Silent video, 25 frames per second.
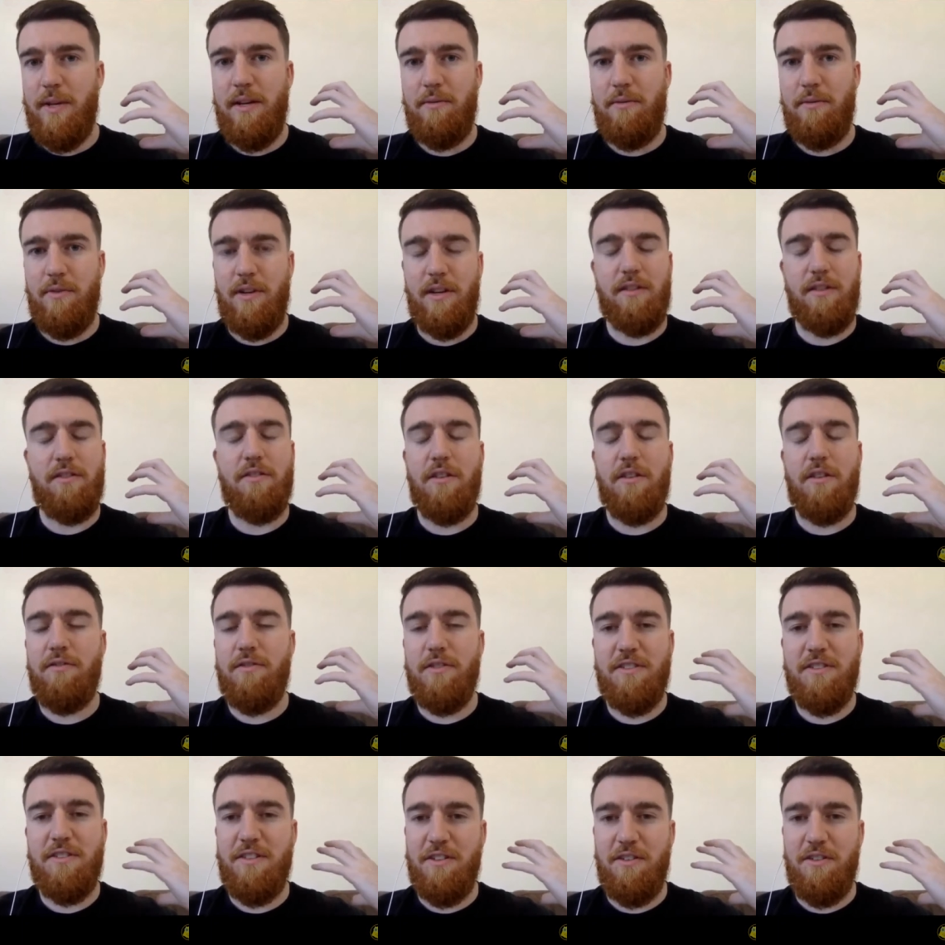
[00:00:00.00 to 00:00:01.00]
We like none
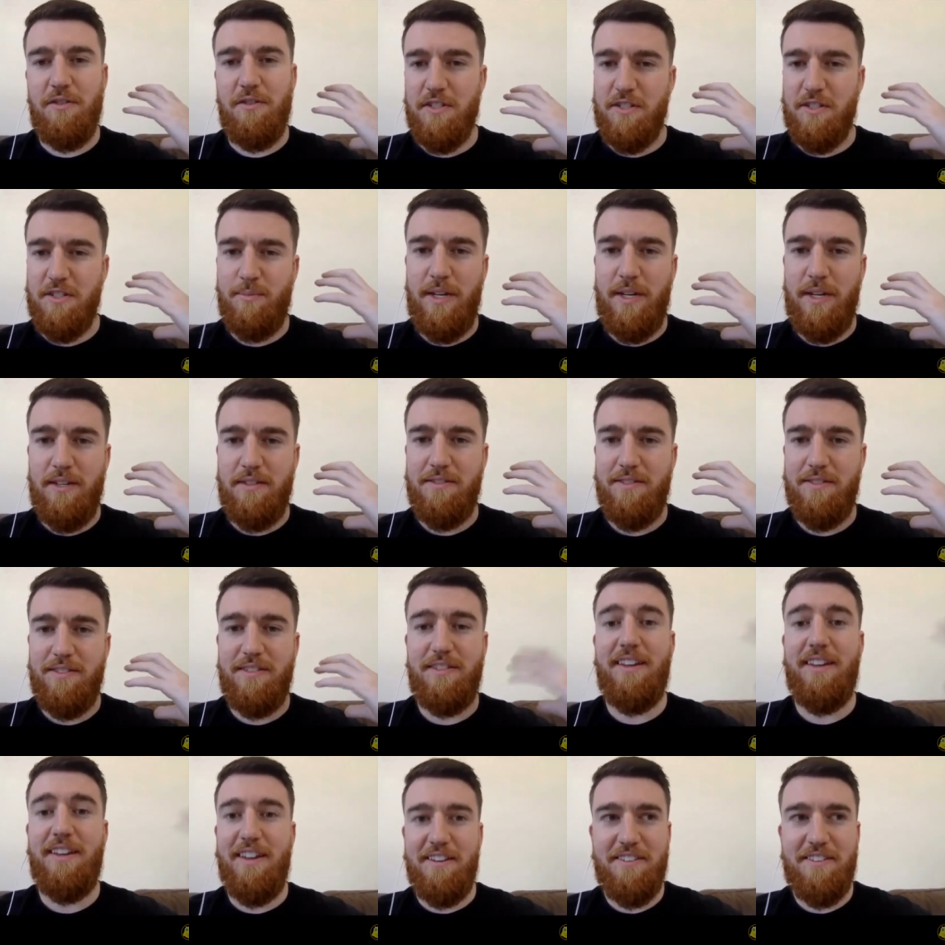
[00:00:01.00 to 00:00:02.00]
of us can go to space
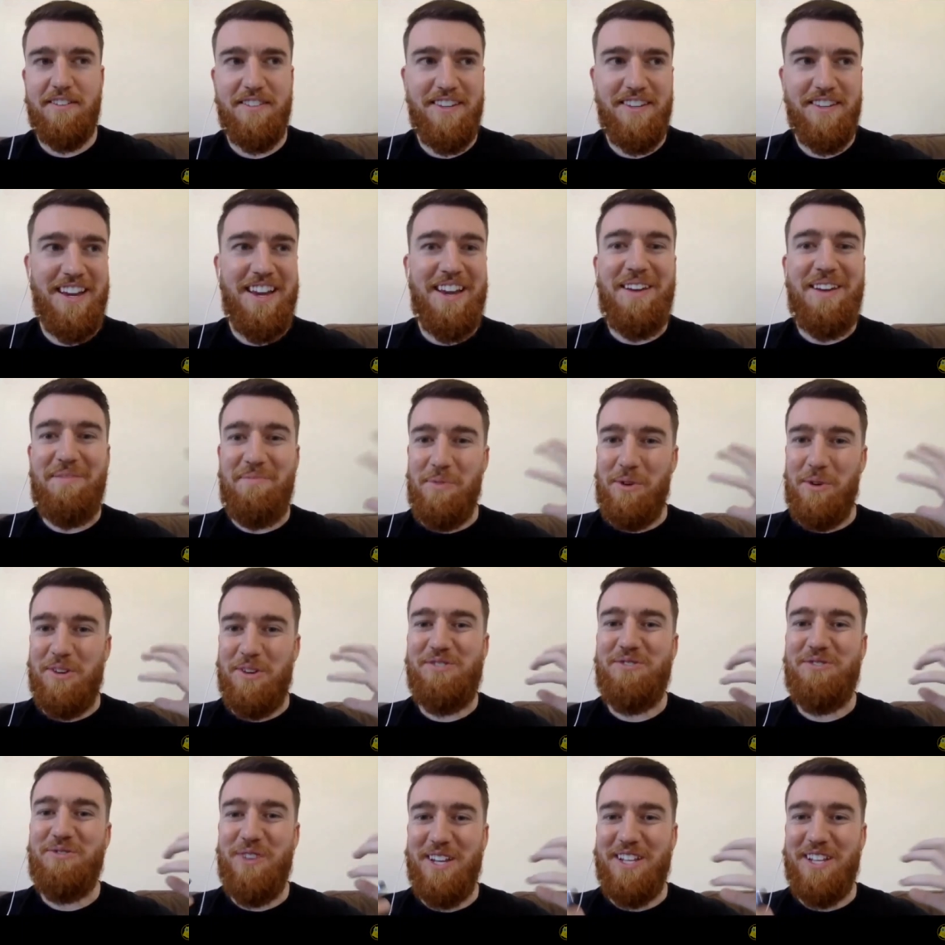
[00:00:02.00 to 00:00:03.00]
yet,
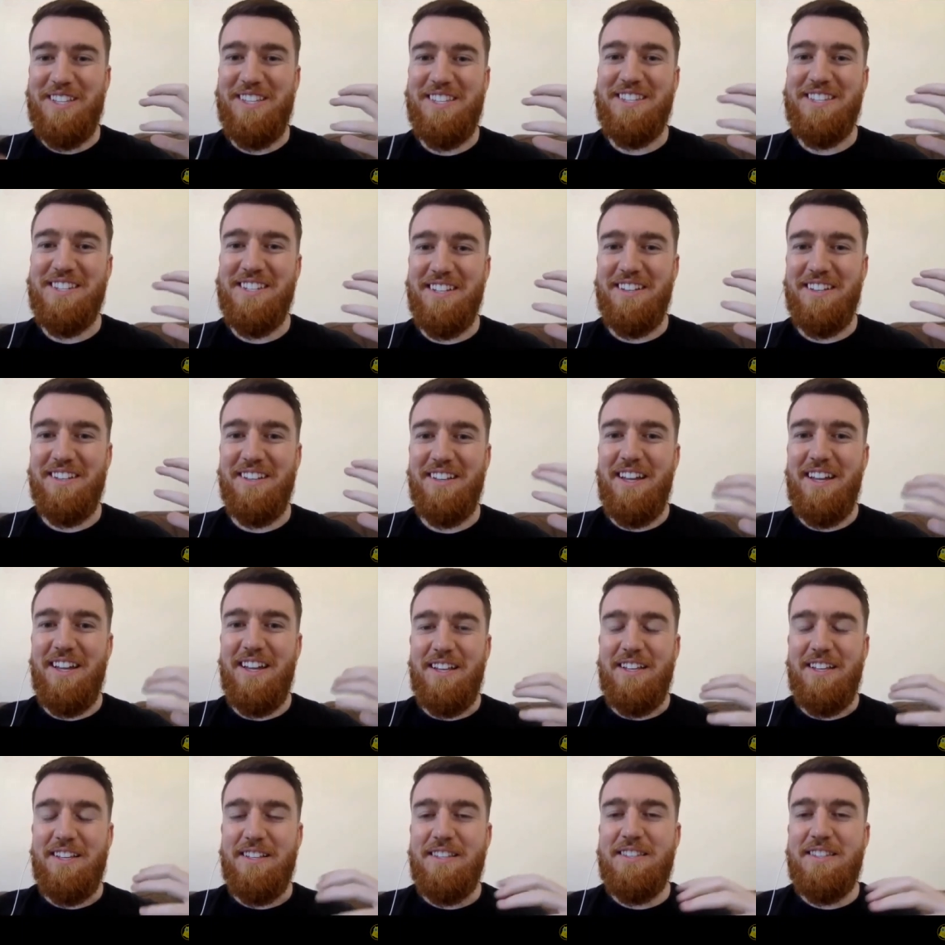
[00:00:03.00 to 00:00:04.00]
but we can still
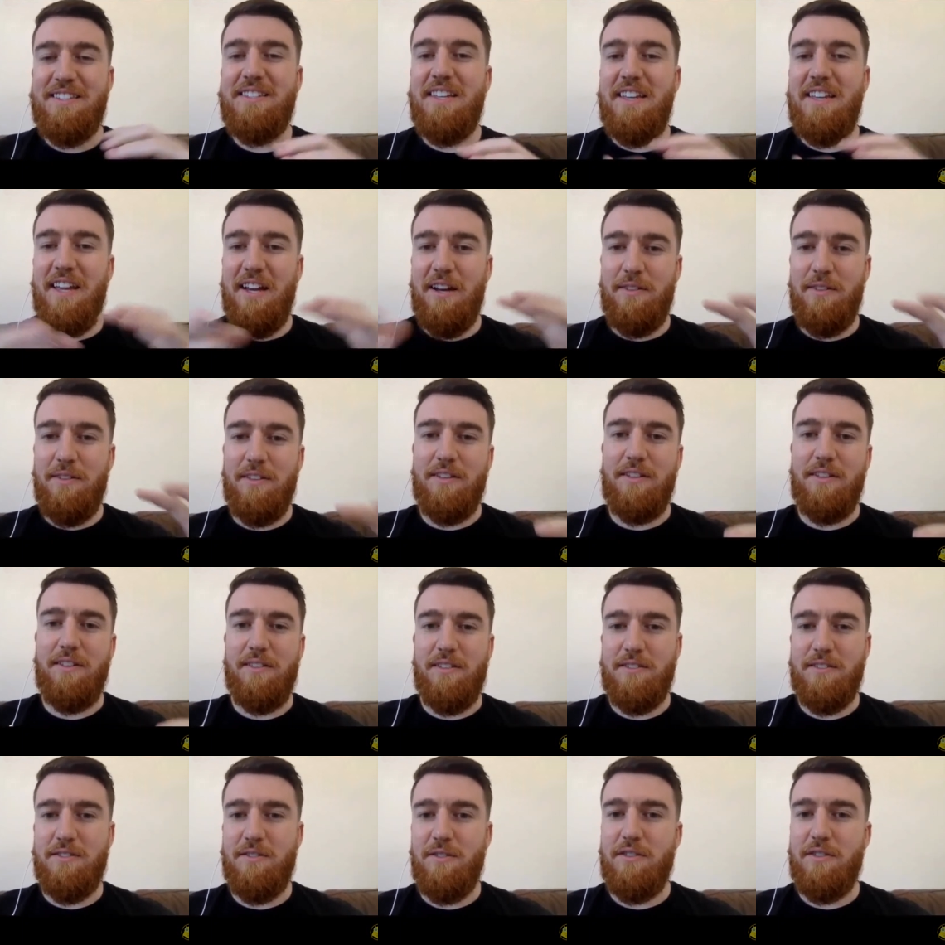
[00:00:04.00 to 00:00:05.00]
see how the,
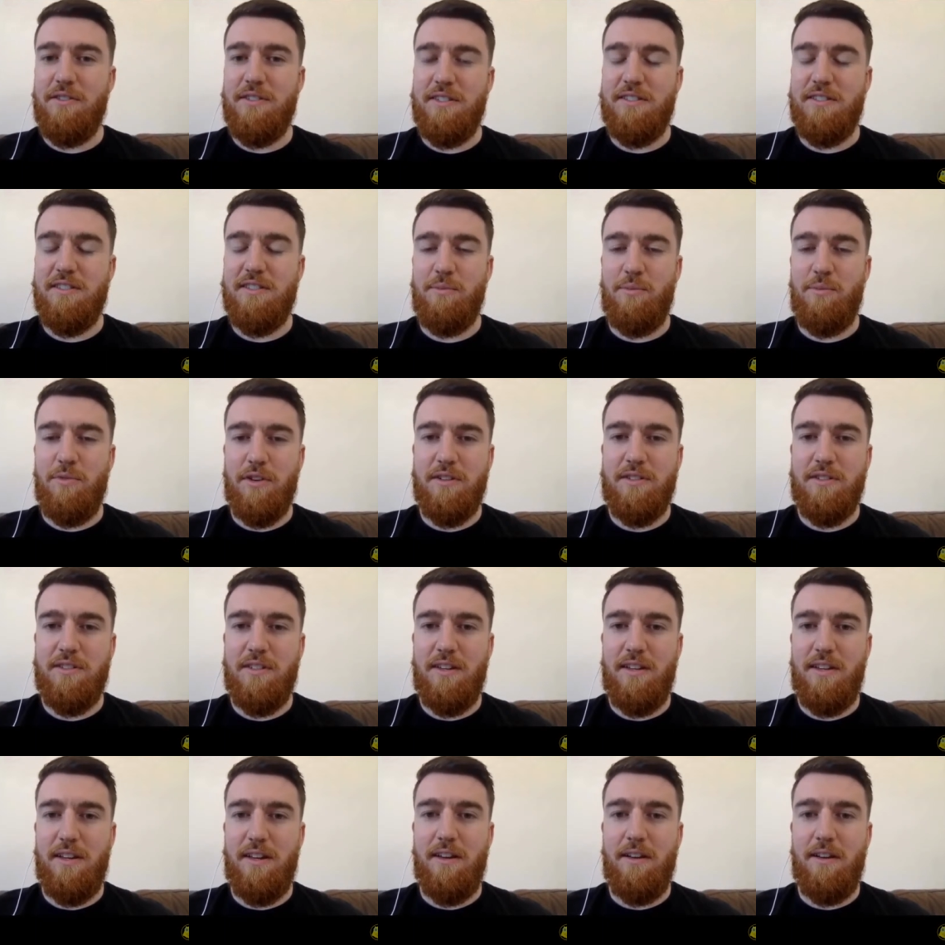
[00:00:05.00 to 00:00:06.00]
the solar system
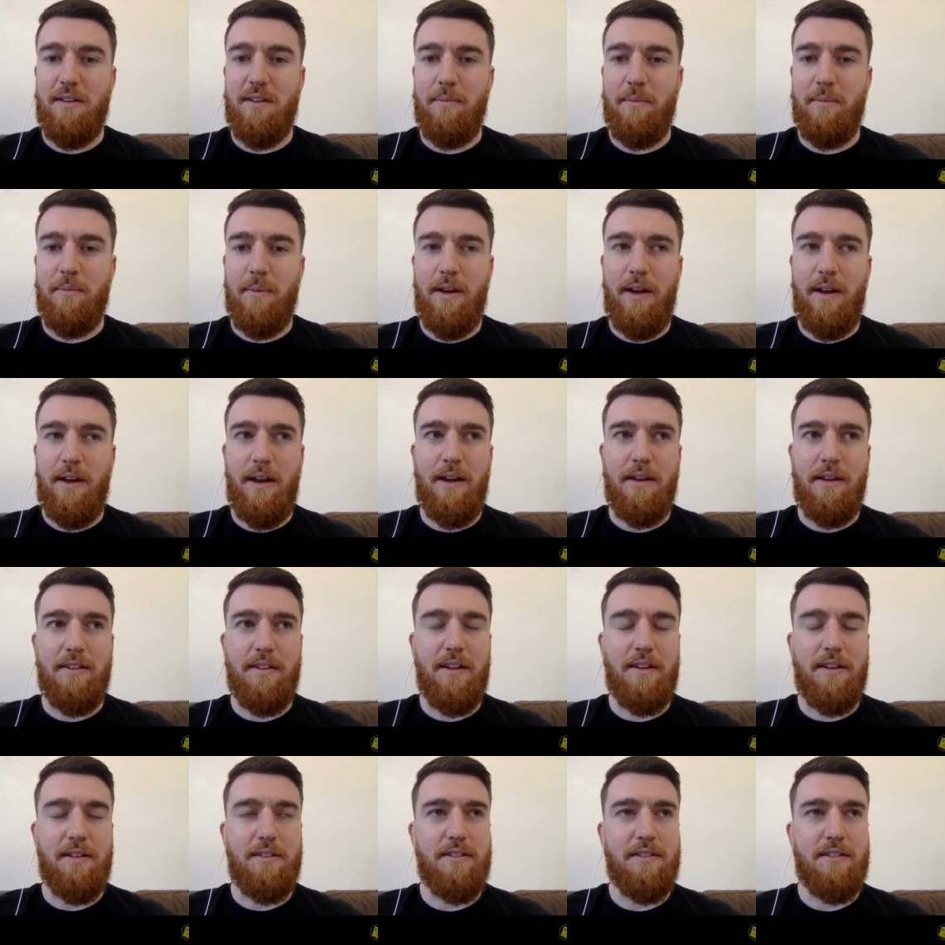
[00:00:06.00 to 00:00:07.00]
works um,
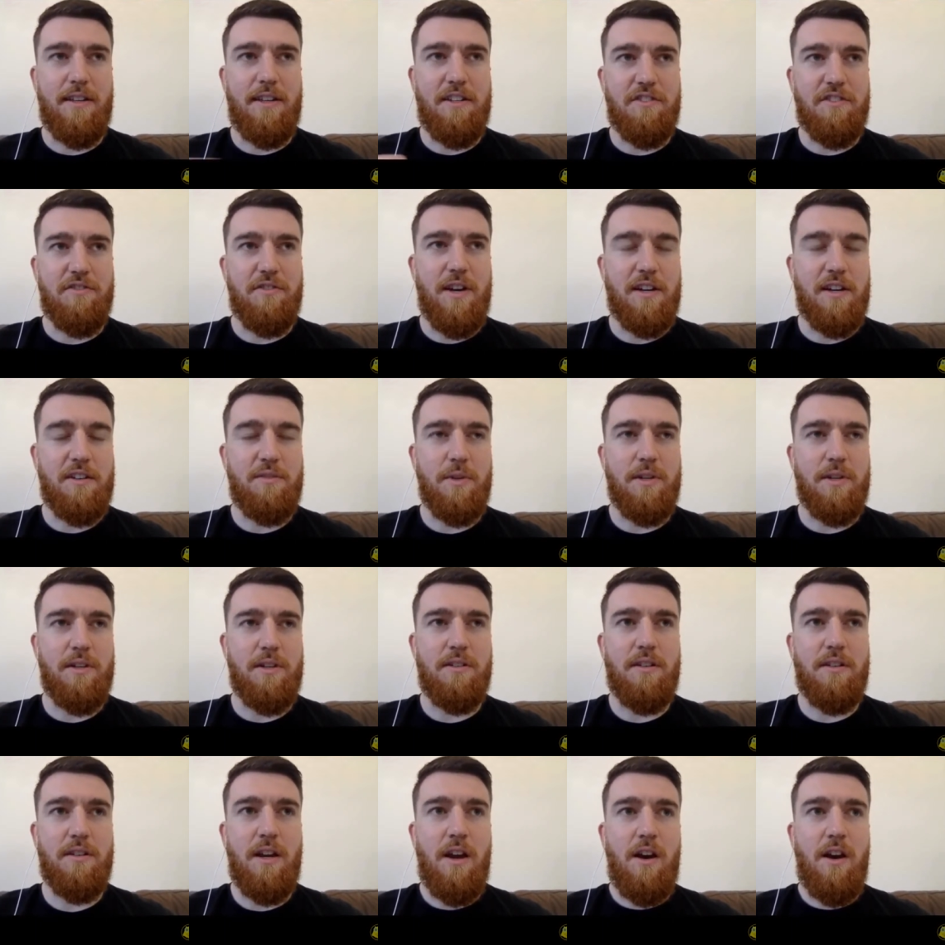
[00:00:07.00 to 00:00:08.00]
and and interact with
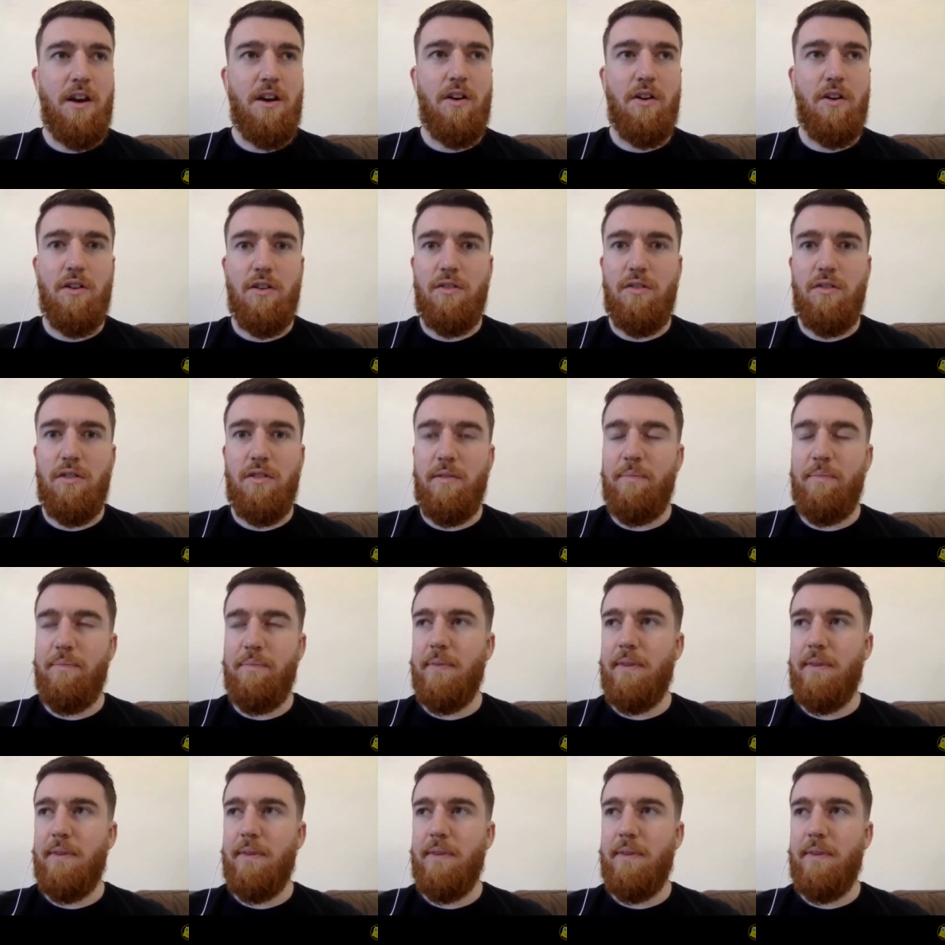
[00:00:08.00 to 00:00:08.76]
it. Or